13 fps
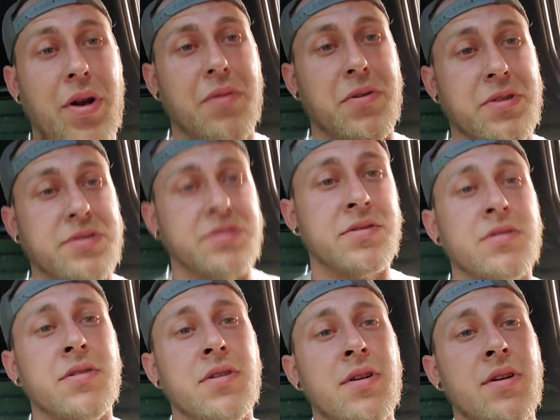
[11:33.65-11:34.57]
It was
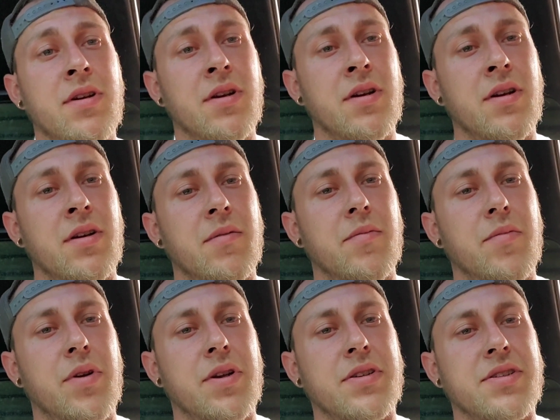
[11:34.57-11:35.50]

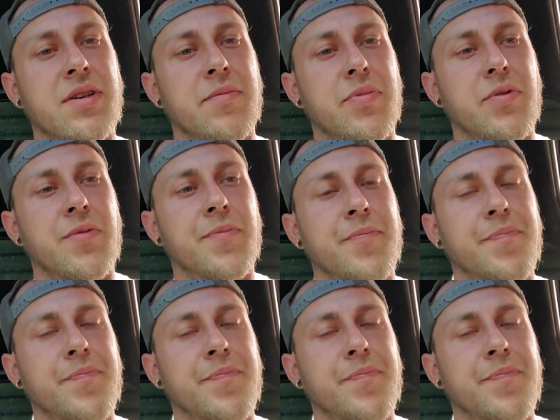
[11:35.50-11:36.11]
pretty simple.